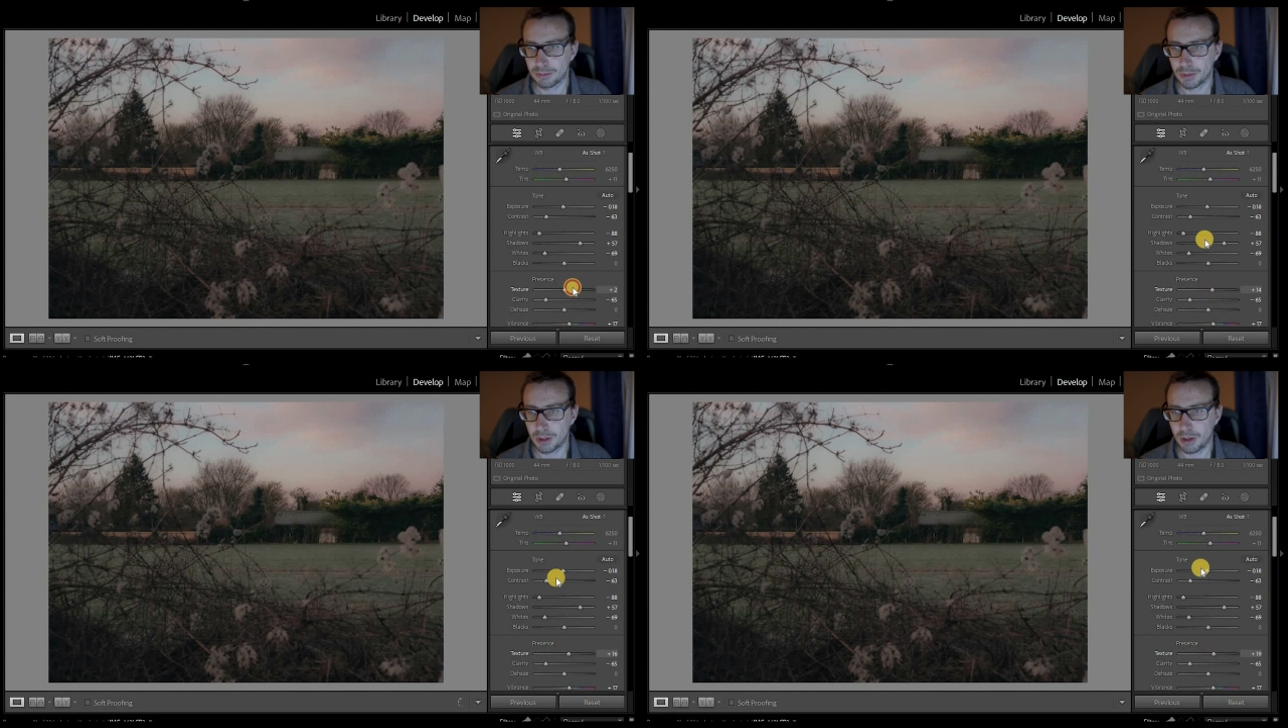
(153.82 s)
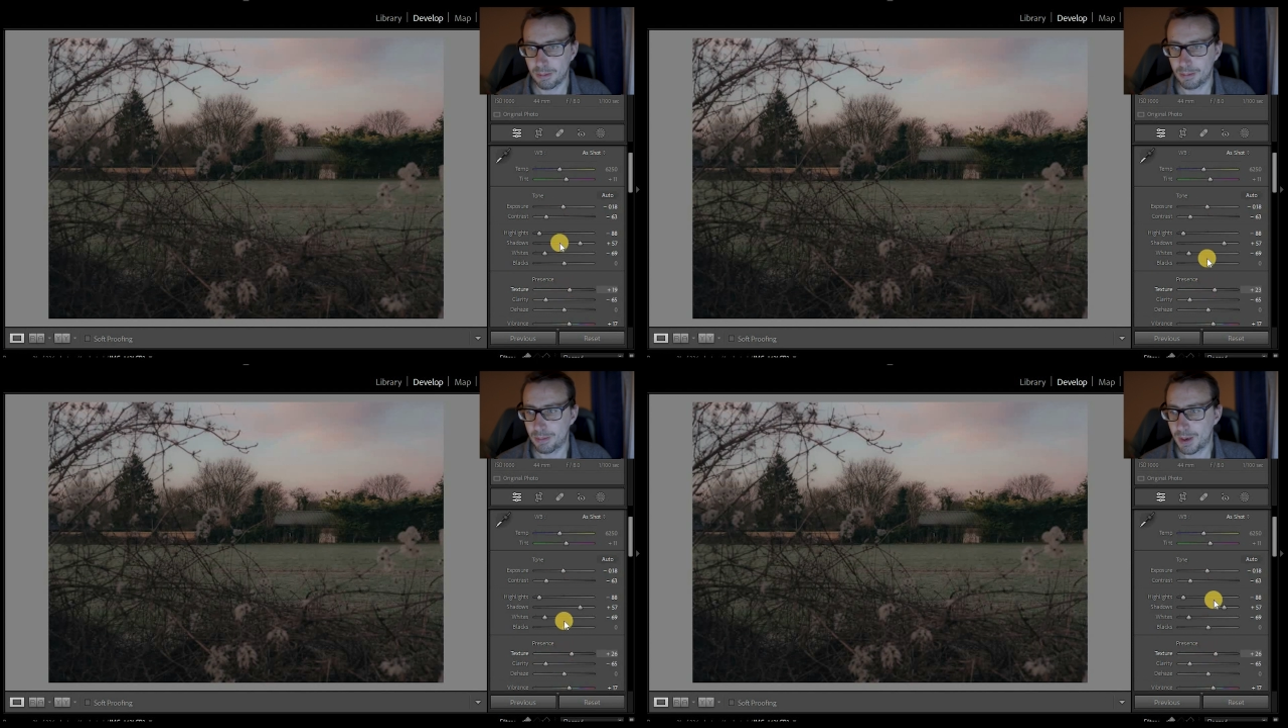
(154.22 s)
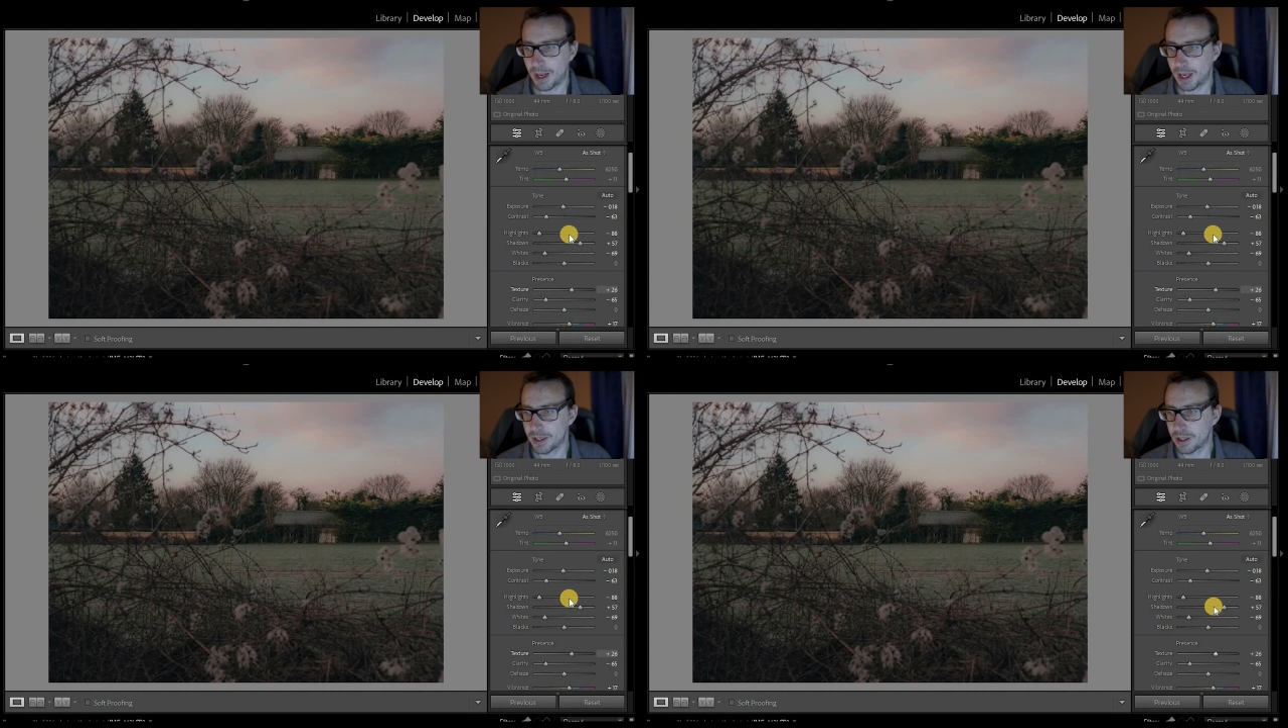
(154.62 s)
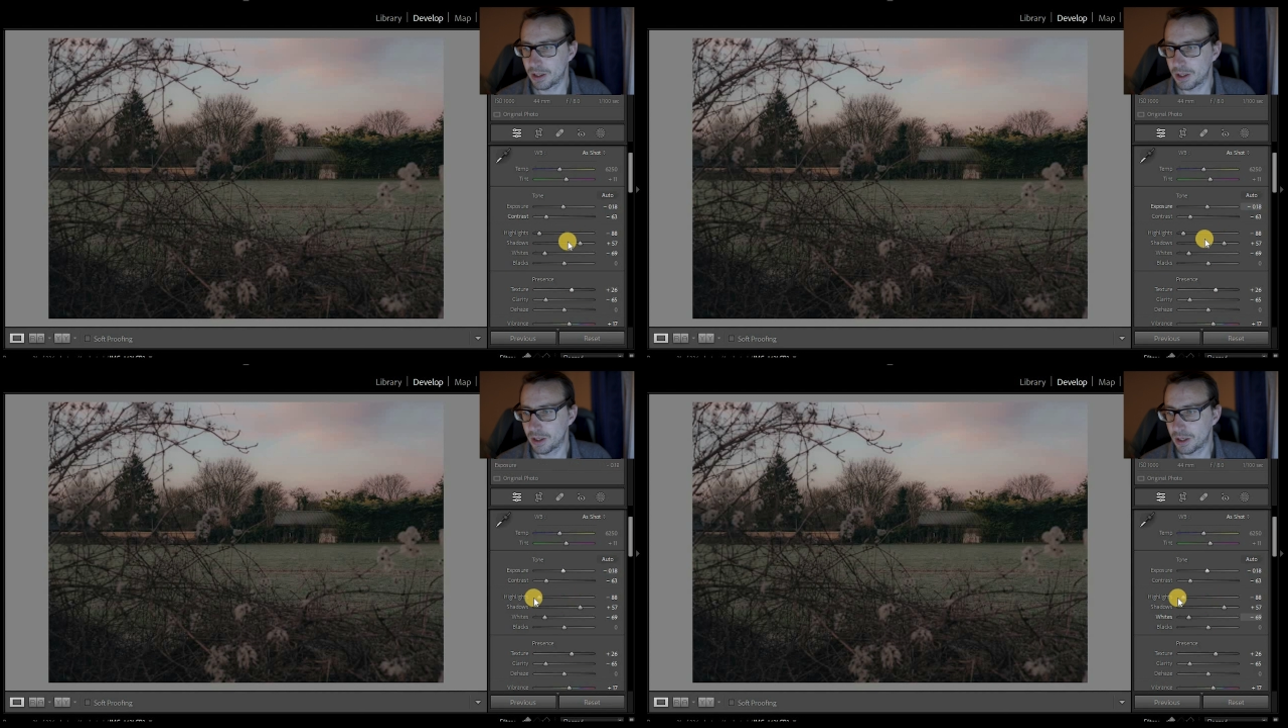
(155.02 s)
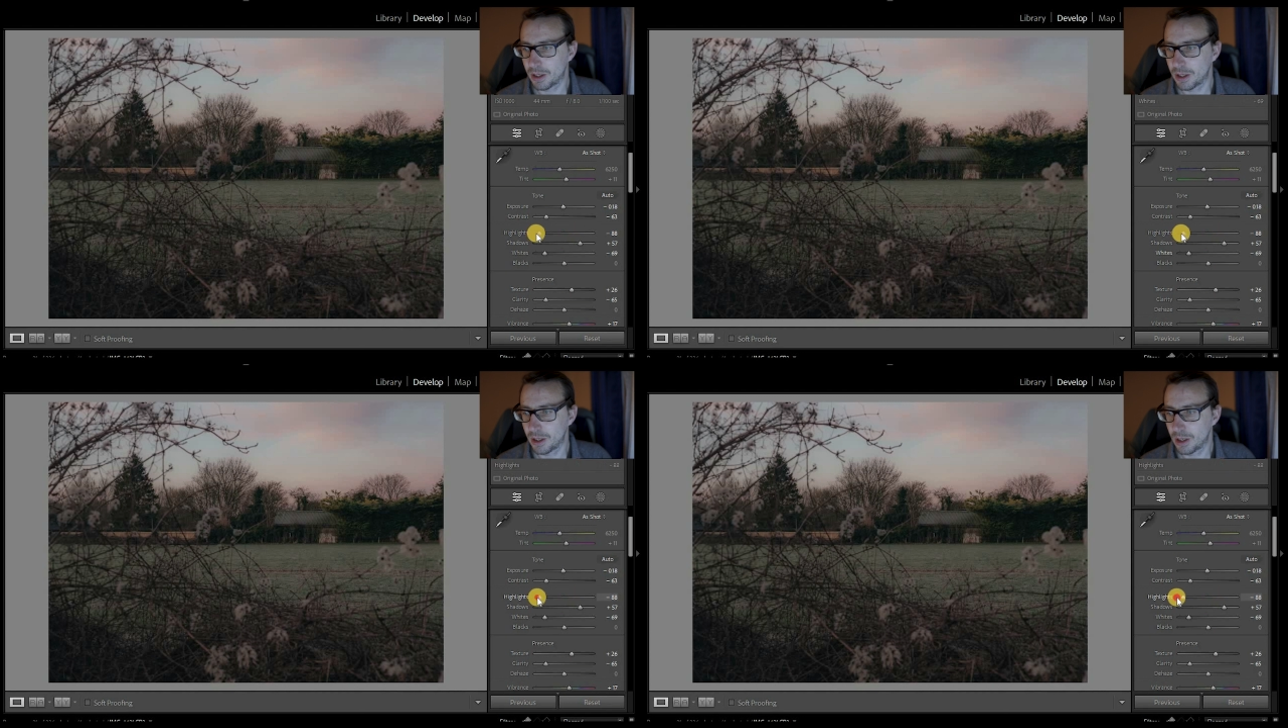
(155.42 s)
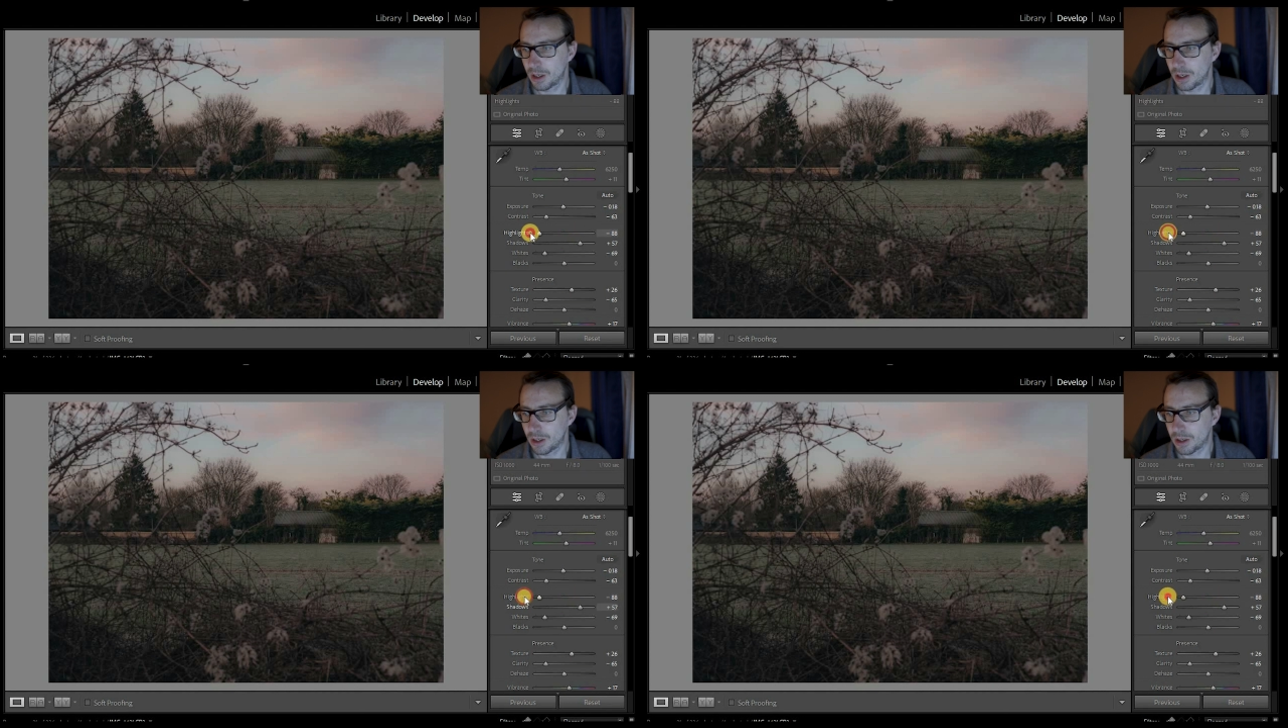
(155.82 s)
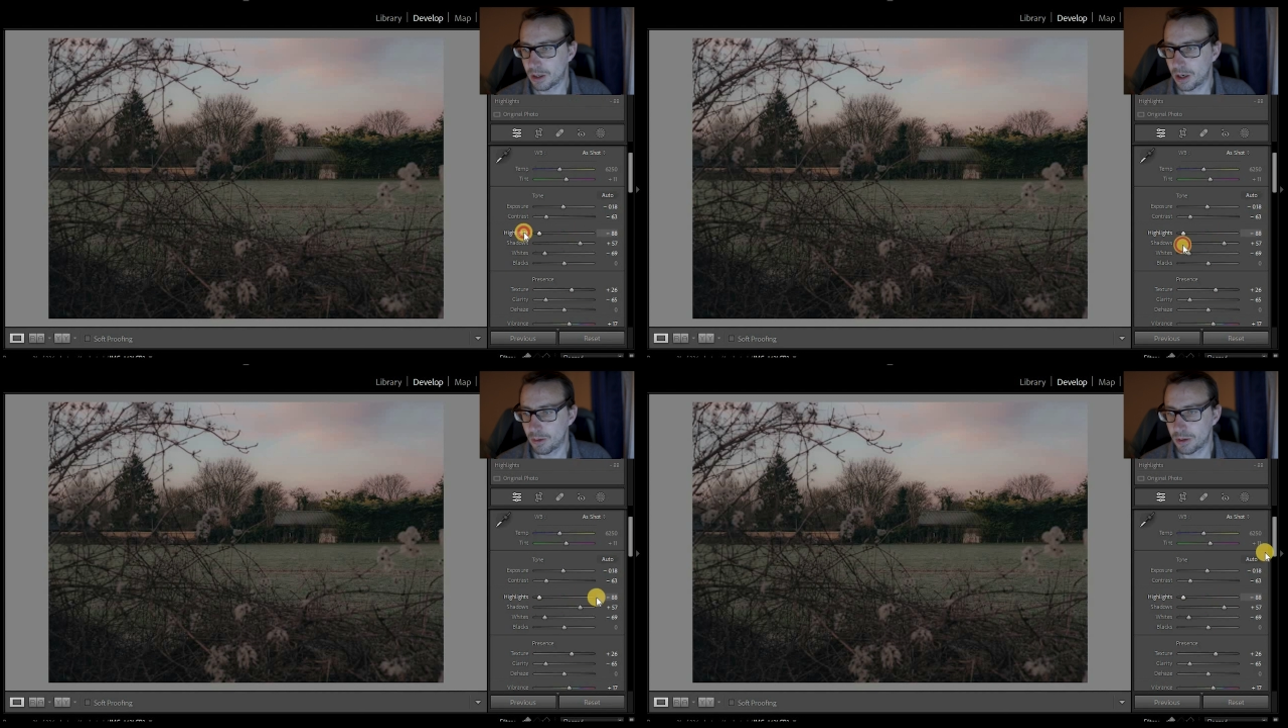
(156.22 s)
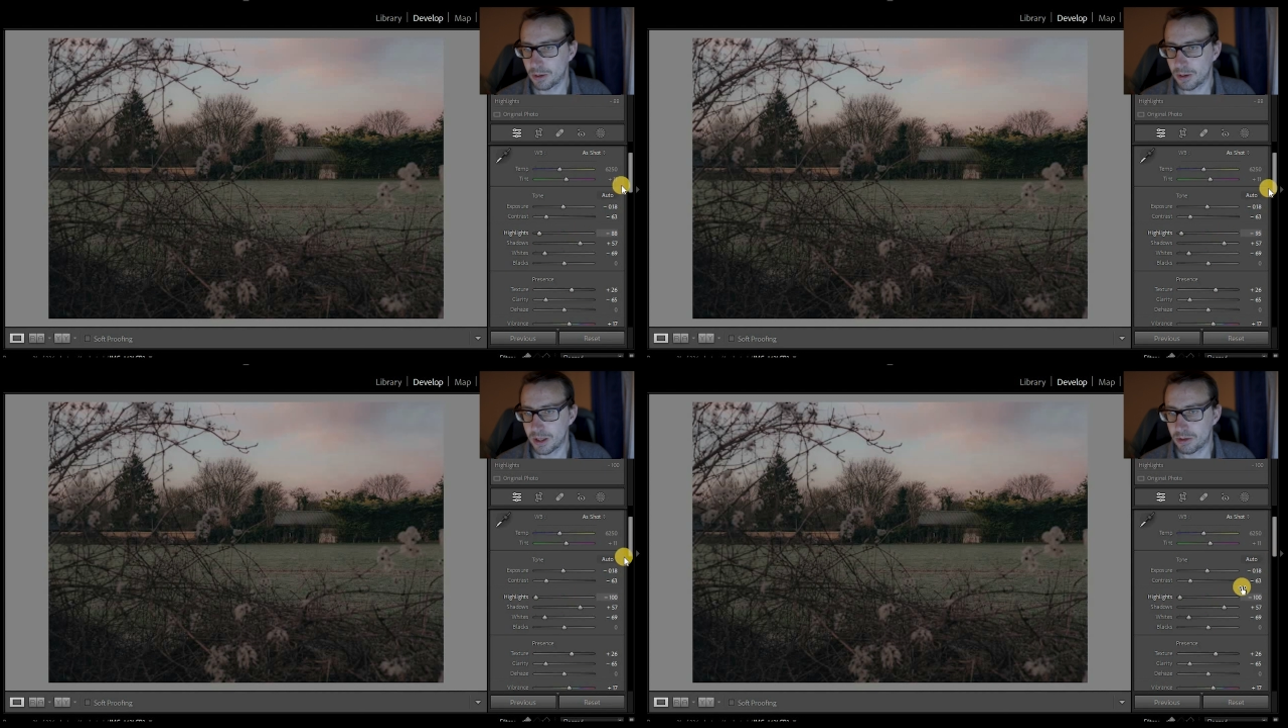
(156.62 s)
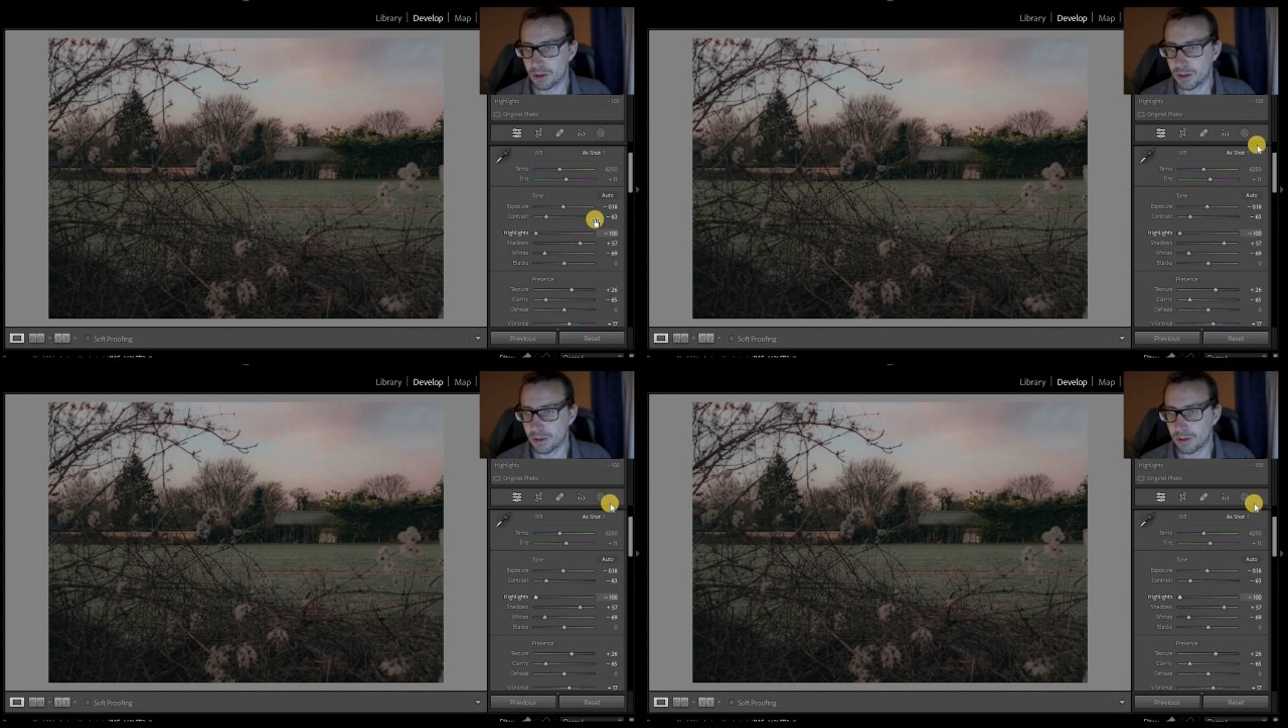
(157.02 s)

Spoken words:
Not bad. Kind of want, let's